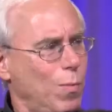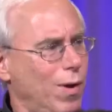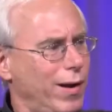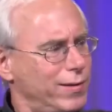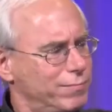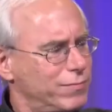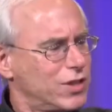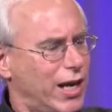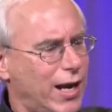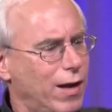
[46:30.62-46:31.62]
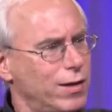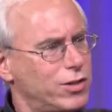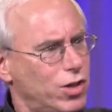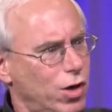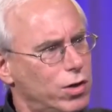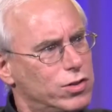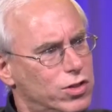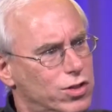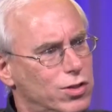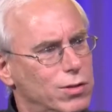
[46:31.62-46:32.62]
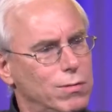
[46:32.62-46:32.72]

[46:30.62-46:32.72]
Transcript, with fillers: want to check out a church.